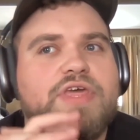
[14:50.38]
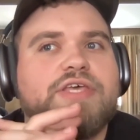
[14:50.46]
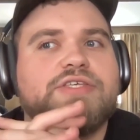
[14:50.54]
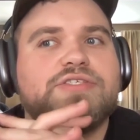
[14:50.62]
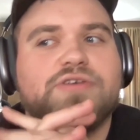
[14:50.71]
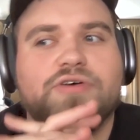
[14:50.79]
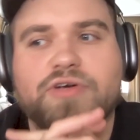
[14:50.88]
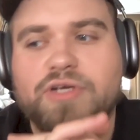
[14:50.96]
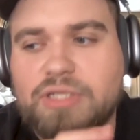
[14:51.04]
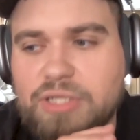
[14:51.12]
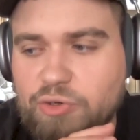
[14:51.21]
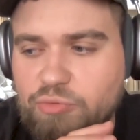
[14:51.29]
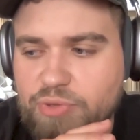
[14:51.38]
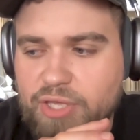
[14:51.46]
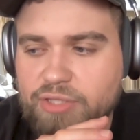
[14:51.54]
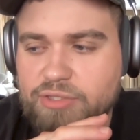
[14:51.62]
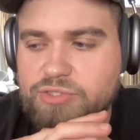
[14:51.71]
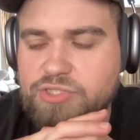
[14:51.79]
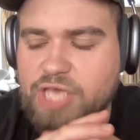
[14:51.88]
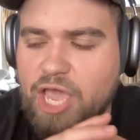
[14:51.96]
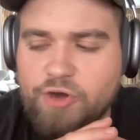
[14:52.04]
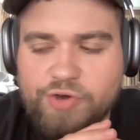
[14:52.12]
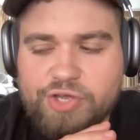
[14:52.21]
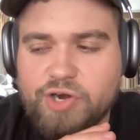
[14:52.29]
things are a little bit
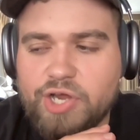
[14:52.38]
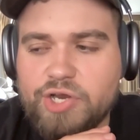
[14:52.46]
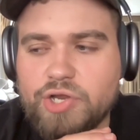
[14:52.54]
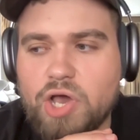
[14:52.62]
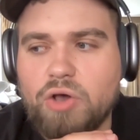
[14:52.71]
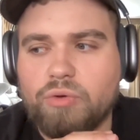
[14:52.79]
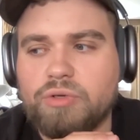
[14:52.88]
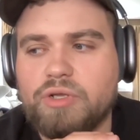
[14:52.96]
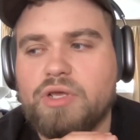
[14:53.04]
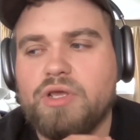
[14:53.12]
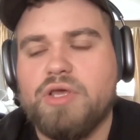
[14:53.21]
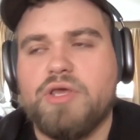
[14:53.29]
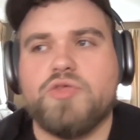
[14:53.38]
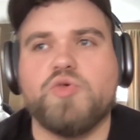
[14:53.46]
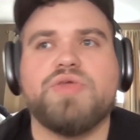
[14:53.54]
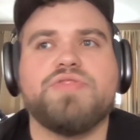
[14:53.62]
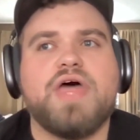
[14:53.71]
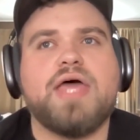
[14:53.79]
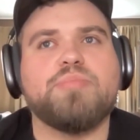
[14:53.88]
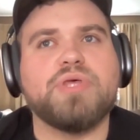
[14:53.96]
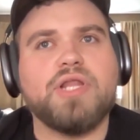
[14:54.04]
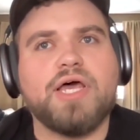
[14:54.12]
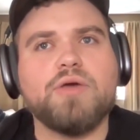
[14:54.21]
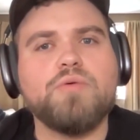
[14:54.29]
scary or unknown. You can then
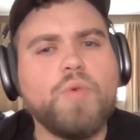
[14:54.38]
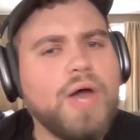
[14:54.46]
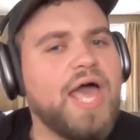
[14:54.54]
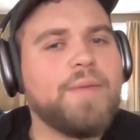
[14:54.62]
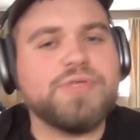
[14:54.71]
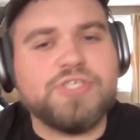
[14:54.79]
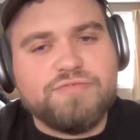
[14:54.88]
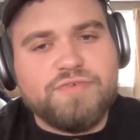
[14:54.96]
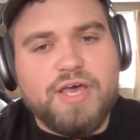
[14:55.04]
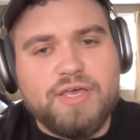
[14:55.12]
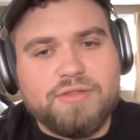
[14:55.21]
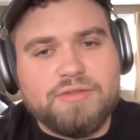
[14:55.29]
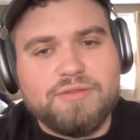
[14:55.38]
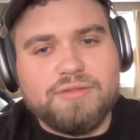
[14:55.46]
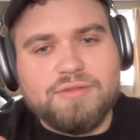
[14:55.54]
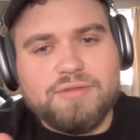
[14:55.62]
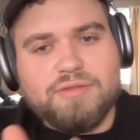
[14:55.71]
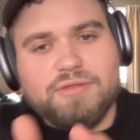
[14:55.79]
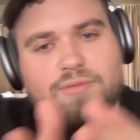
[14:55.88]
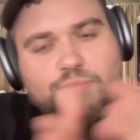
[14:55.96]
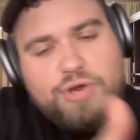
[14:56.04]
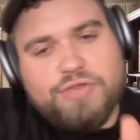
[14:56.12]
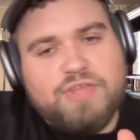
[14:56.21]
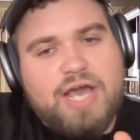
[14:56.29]
be like, well, what happens if I
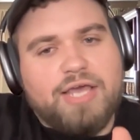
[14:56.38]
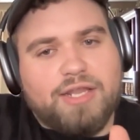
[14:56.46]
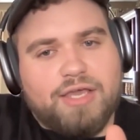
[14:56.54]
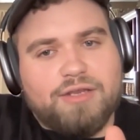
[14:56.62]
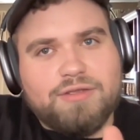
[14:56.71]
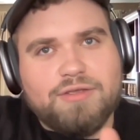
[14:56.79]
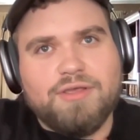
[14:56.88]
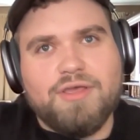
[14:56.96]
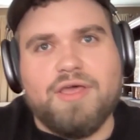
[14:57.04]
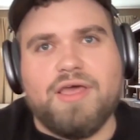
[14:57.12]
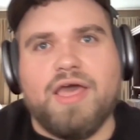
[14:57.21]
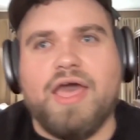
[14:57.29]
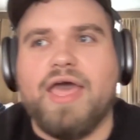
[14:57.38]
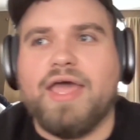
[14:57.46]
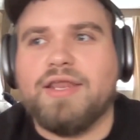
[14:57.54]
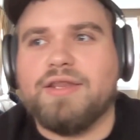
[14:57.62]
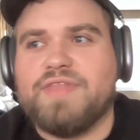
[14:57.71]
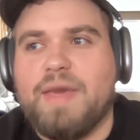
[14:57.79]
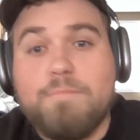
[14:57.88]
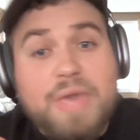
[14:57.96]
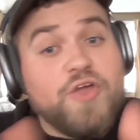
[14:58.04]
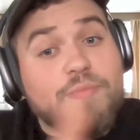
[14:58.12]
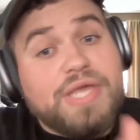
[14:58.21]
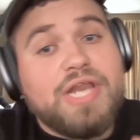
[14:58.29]
break the eye line? and that
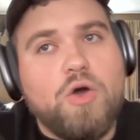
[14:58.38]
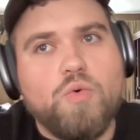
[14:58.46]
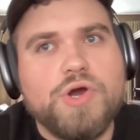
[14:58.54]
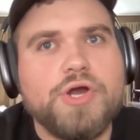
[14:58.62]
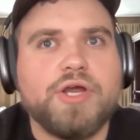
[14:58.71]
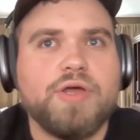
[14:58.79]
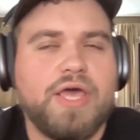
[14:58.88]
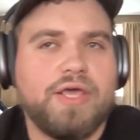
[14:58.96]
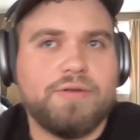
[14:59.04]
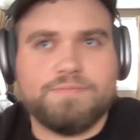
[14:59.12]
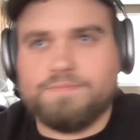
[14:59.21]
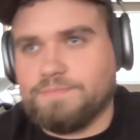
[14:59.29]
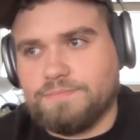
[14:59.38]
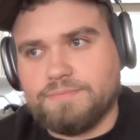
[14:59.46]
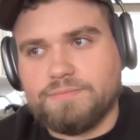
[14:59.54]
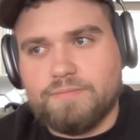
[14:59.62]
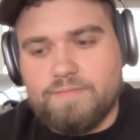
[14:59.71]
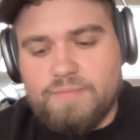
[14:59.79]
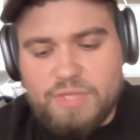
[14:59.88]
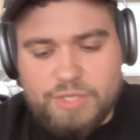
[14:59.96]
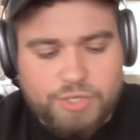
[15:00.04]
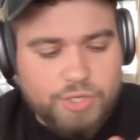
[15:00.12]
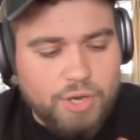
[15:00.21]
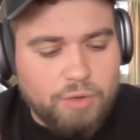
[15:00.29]
may or may not work. And,
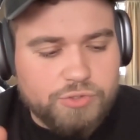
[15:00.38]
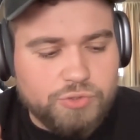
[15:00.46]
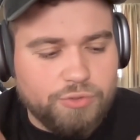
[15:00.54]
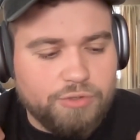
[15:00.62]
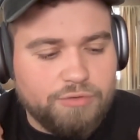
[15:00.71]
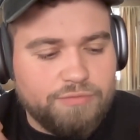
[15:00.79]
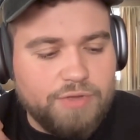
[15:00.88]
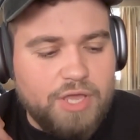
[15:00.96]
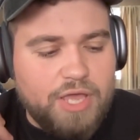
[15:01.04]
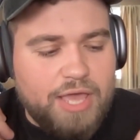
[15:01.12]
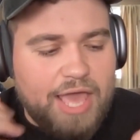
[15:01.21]
you know, sort of